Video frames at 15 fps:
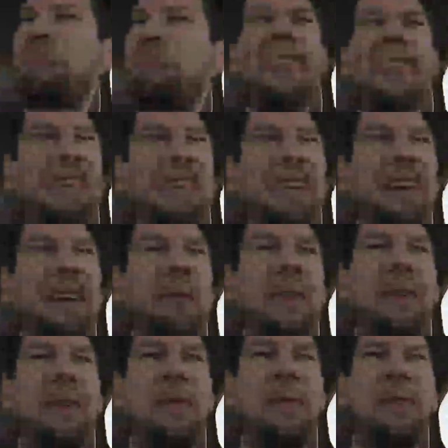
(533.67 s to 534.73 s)
can't really
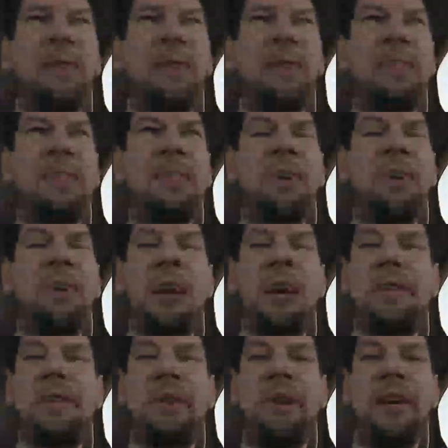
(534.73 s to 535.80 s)
afford something super
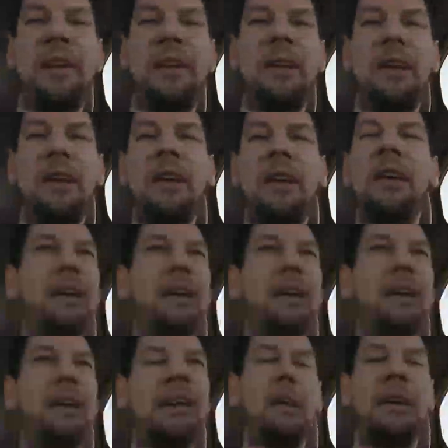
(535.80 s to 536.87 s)
nice, but
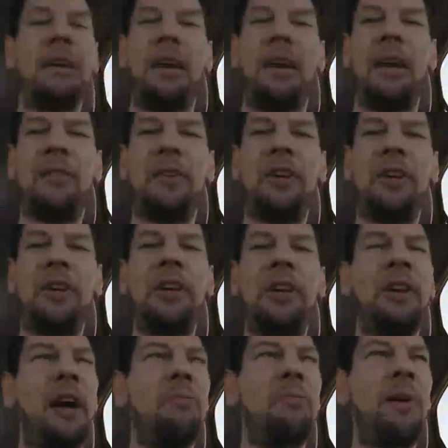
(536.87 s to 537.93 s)
every year I
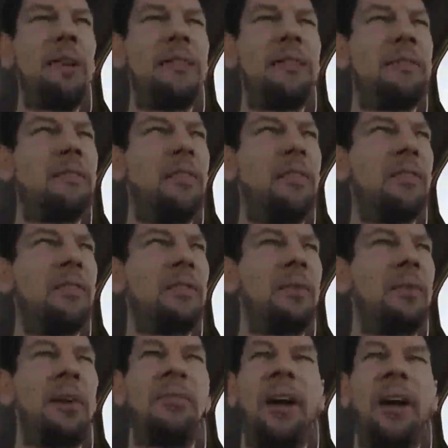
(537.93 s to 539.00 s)
rent is another 12
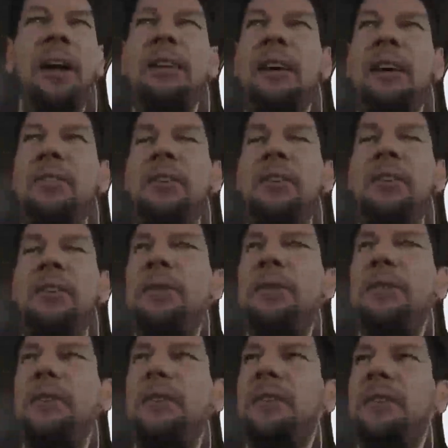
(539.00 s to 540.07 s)
grand down the
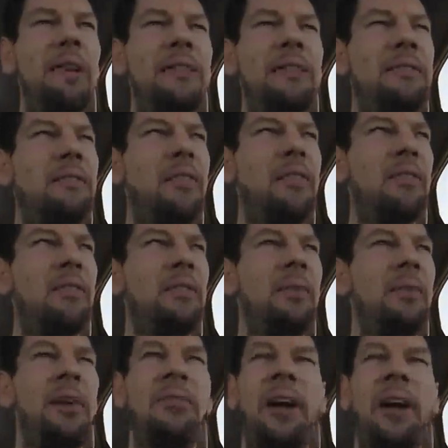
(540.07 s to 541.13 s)
tubes. It's another 12
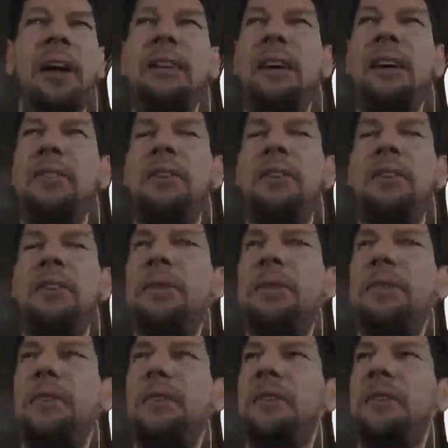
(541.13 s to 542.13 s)
grand down the tubes.